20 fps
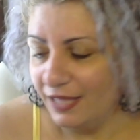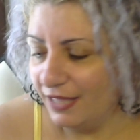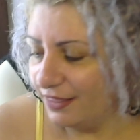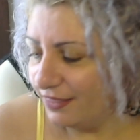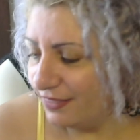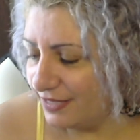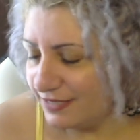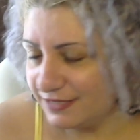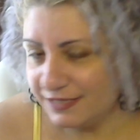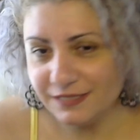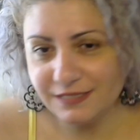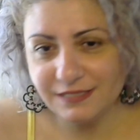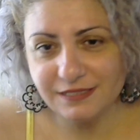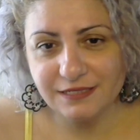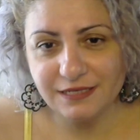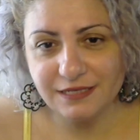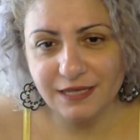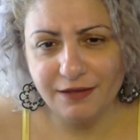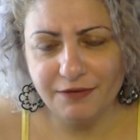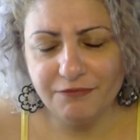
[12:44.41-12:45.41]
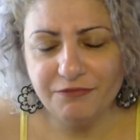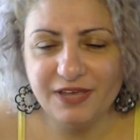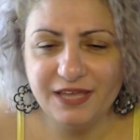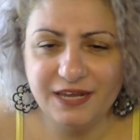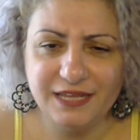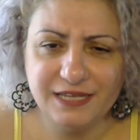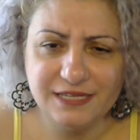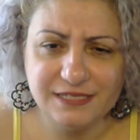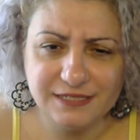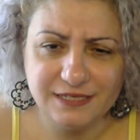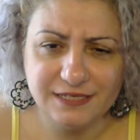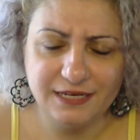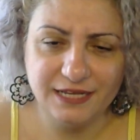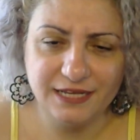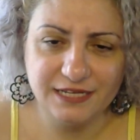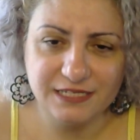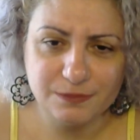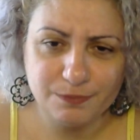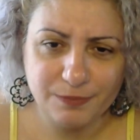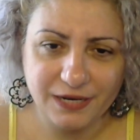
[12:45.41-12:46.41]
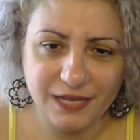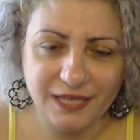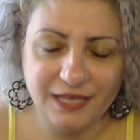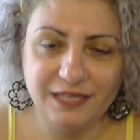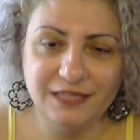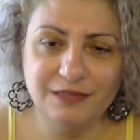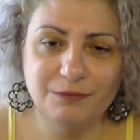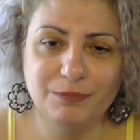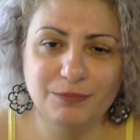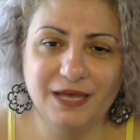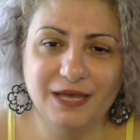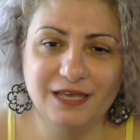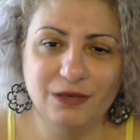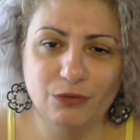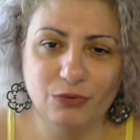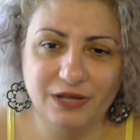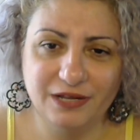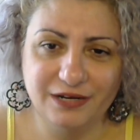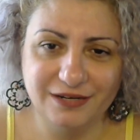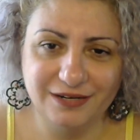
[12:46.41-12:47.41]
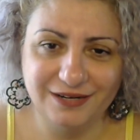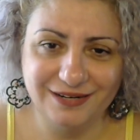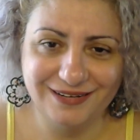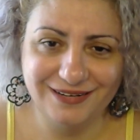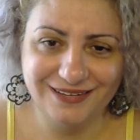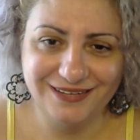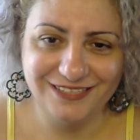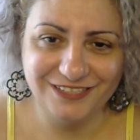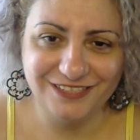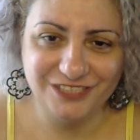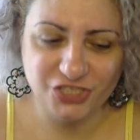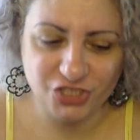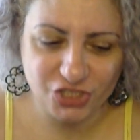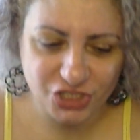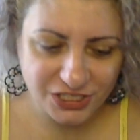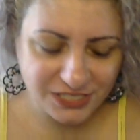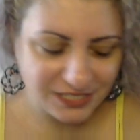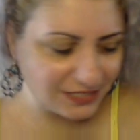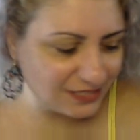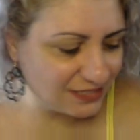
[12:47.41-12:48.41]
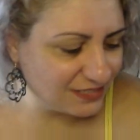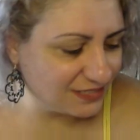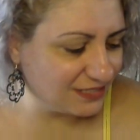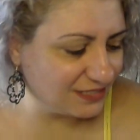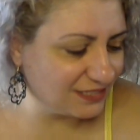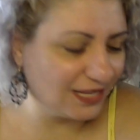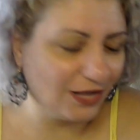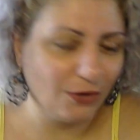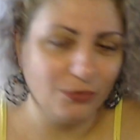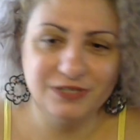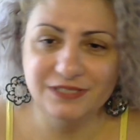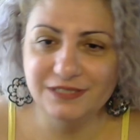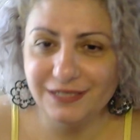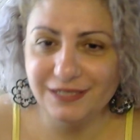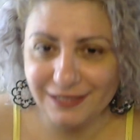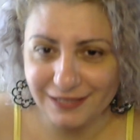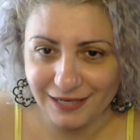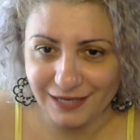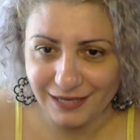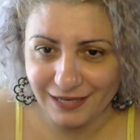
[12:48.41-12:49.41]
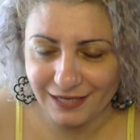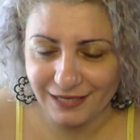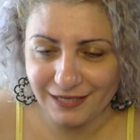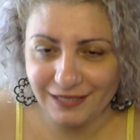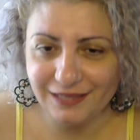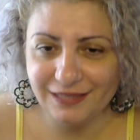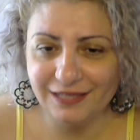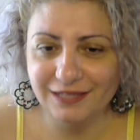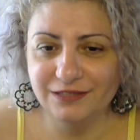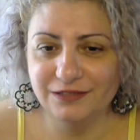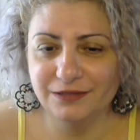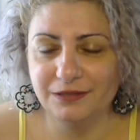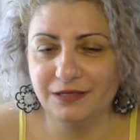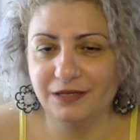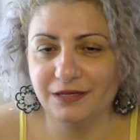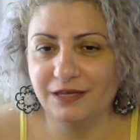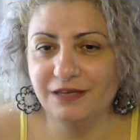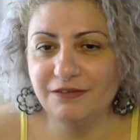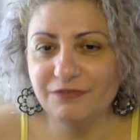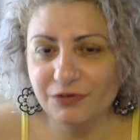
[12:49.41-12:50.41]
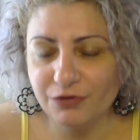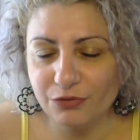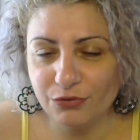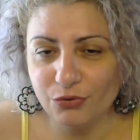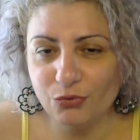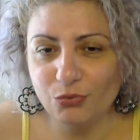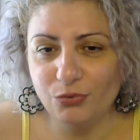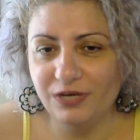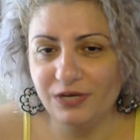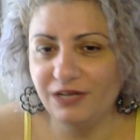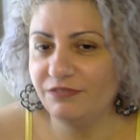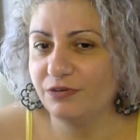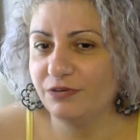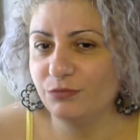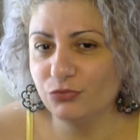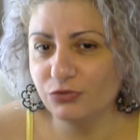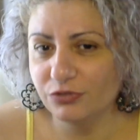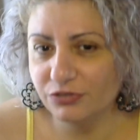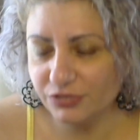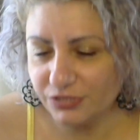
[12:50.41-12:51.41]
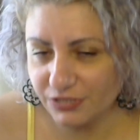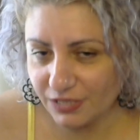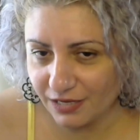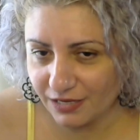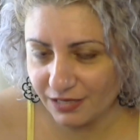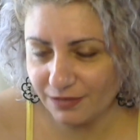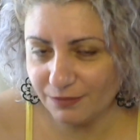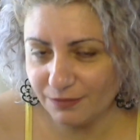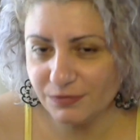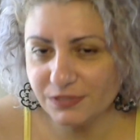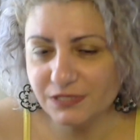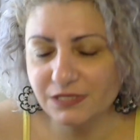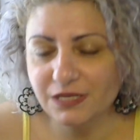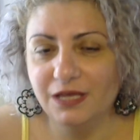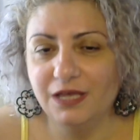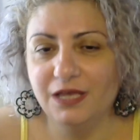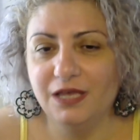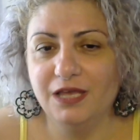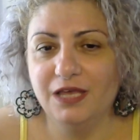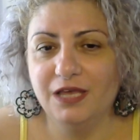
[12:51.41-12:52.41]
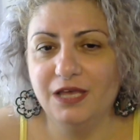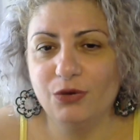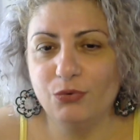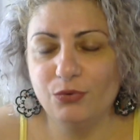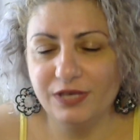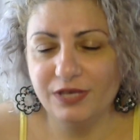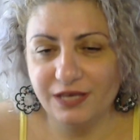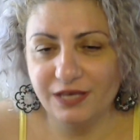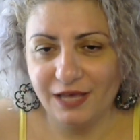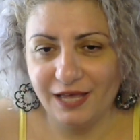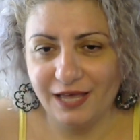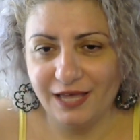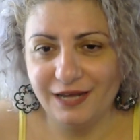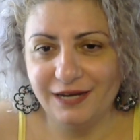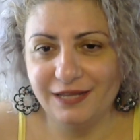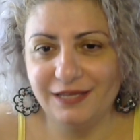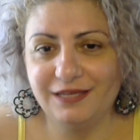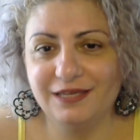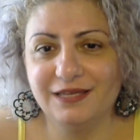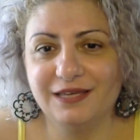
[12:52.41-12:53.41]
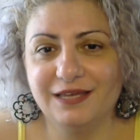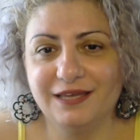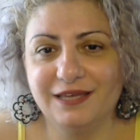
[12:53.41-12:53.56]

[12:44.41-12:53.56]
This is very easily explained by our genes, our DNA, that even though we live in modern times, we carry